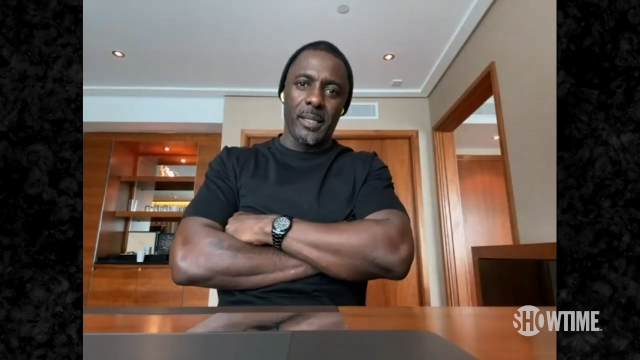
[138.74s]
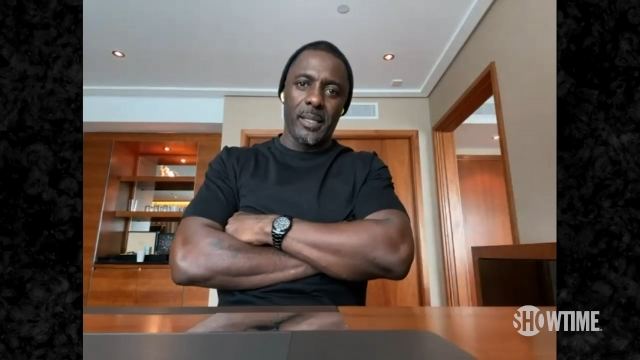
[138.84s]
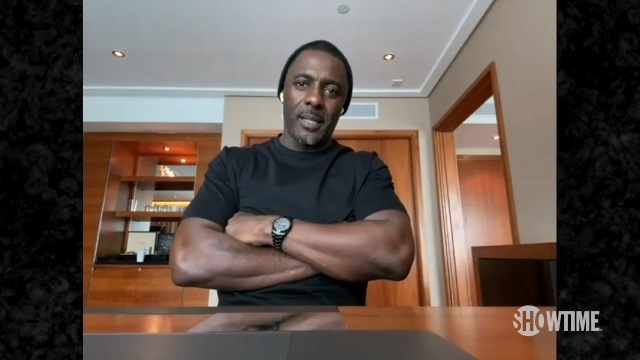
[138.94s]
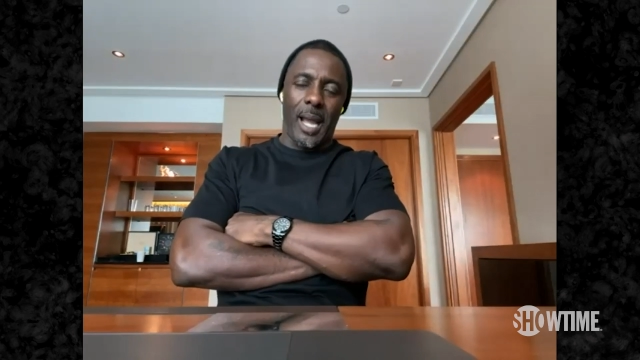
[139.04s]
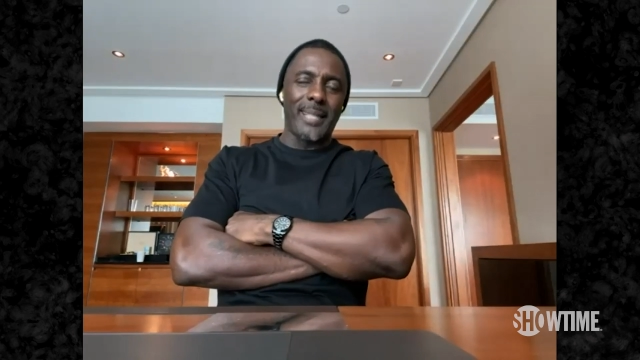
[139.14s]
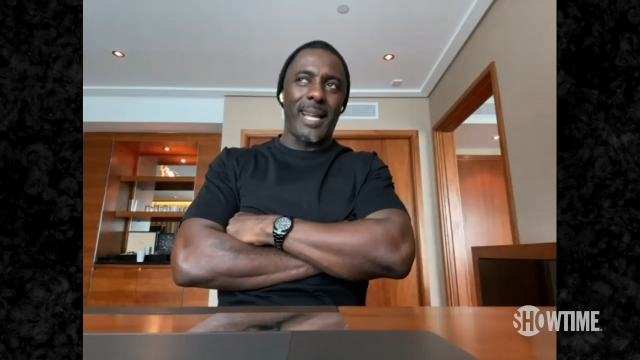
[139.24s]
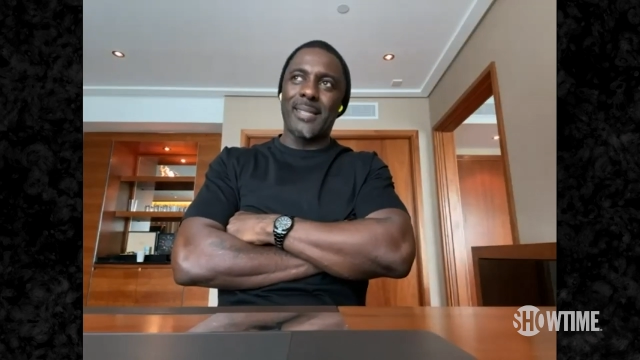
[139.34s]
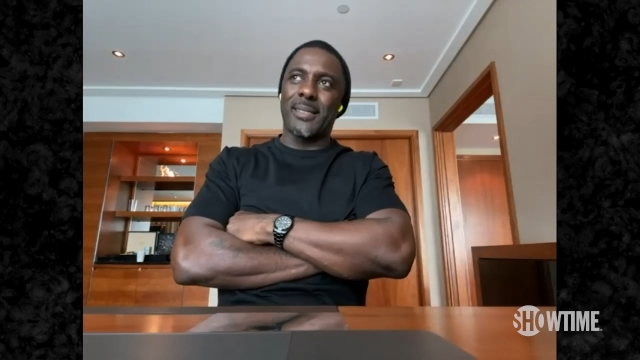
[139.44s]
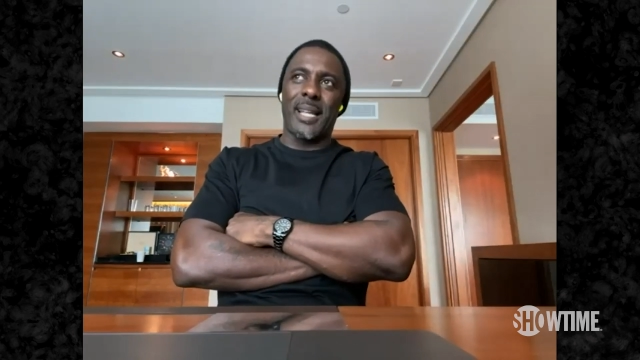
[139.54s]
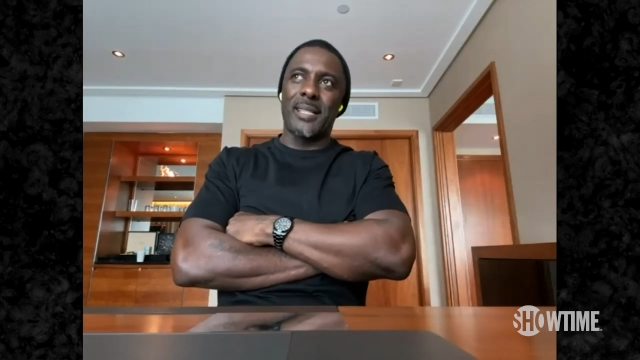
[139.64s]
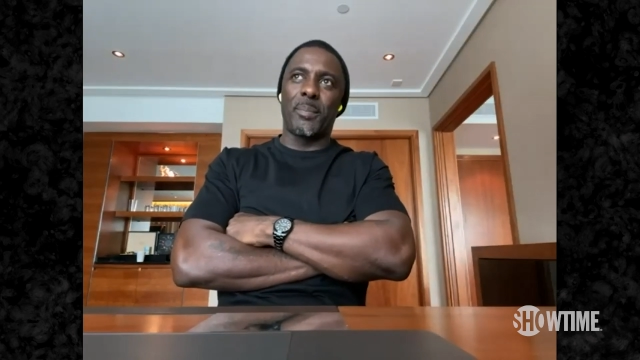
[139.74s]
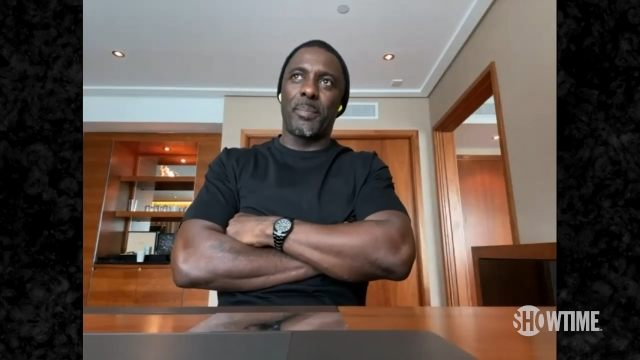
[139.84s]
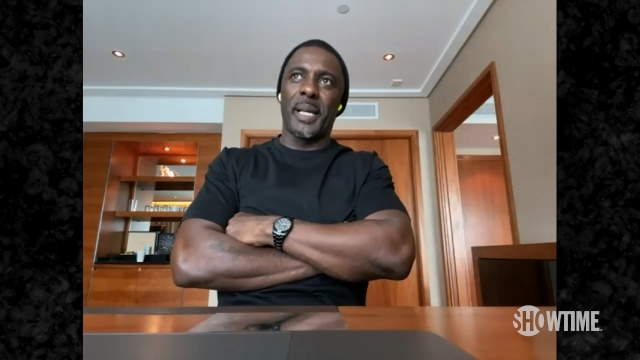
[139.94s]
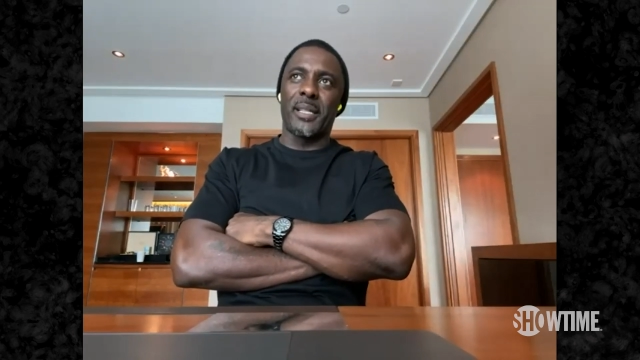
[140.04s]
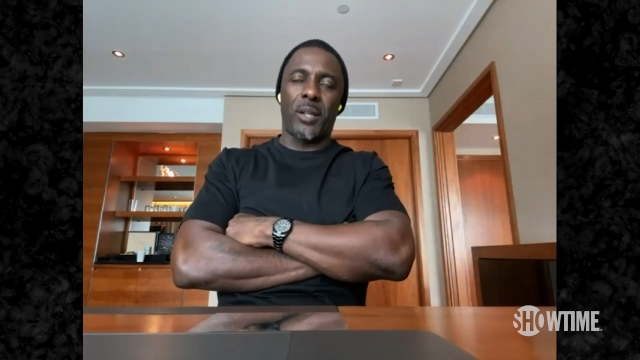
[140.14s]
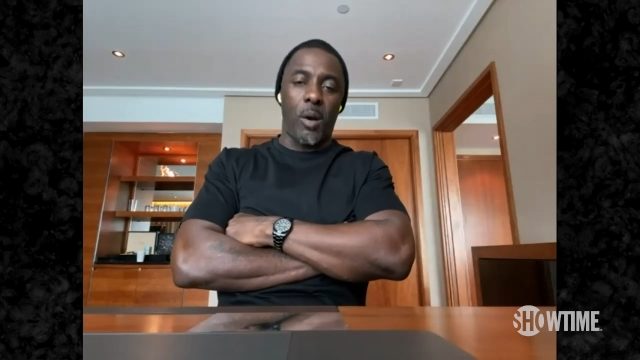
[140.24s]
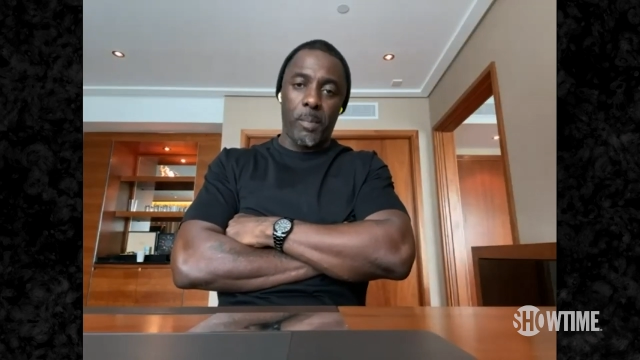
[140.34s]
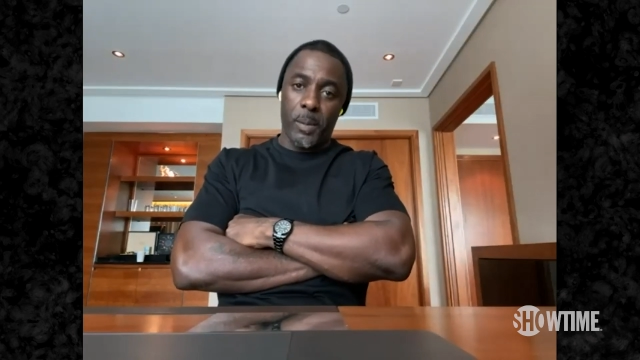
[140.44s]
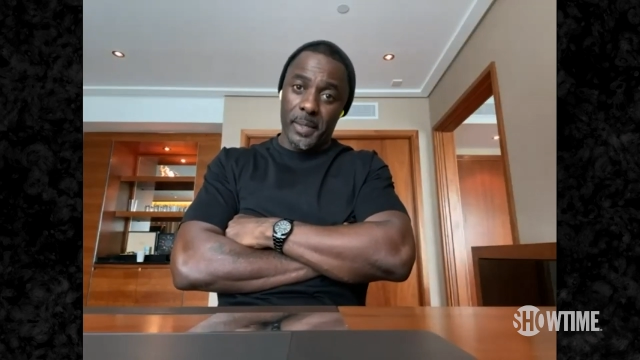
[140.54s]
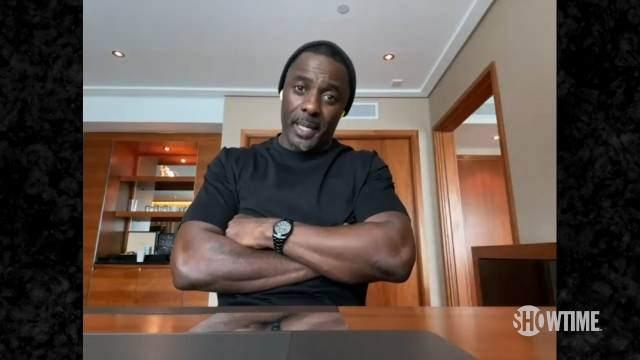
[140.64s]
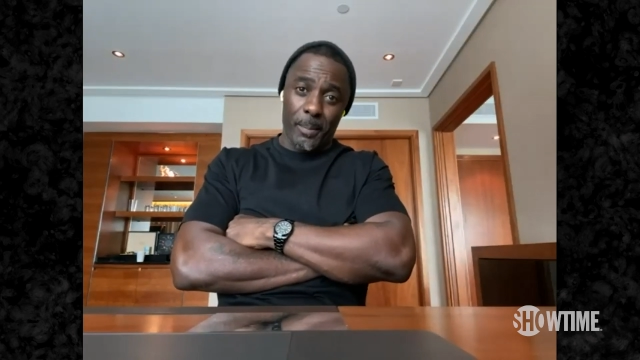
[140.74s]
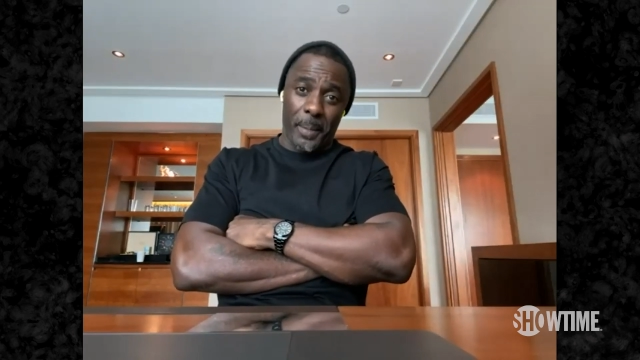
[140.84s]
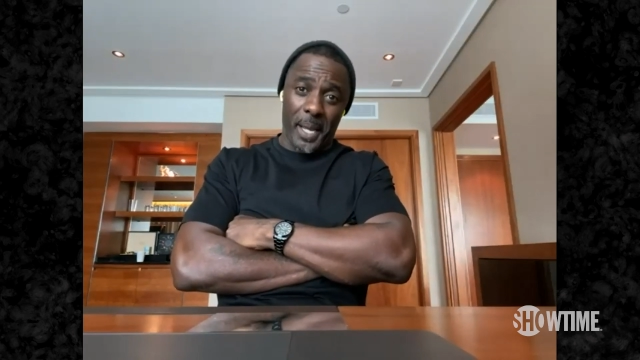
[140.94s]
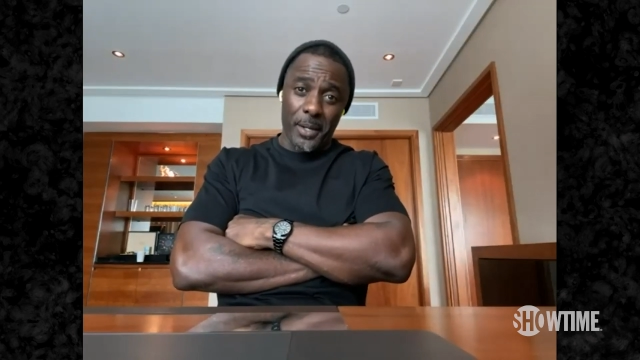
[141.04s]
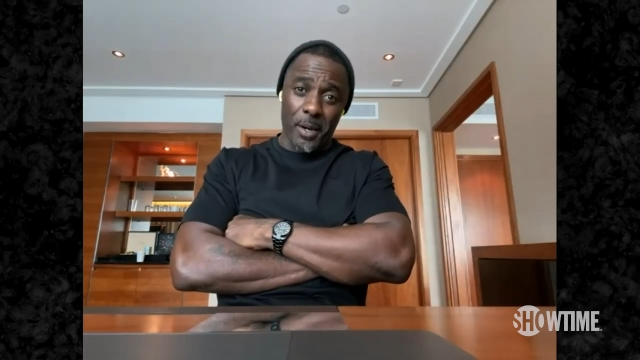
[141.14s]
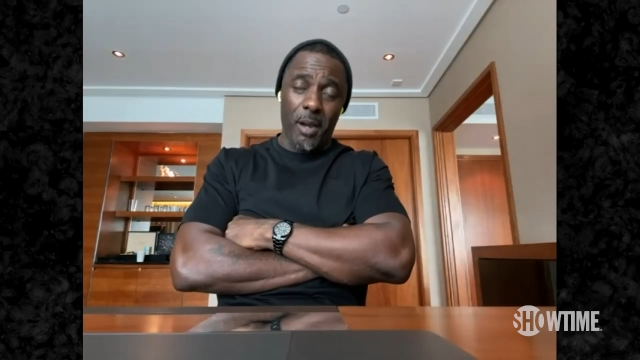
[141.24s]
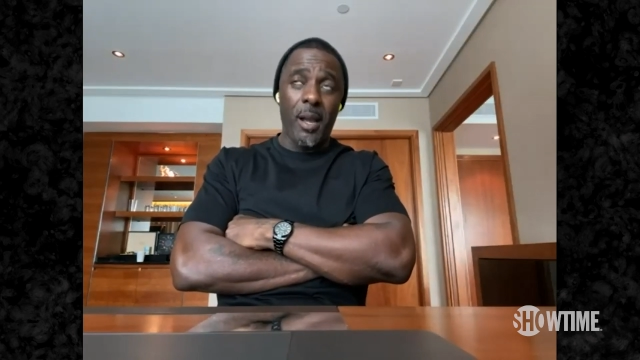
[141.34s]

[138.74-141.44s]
Mm-hmm. Like, that's the biggest compliment they can pay you.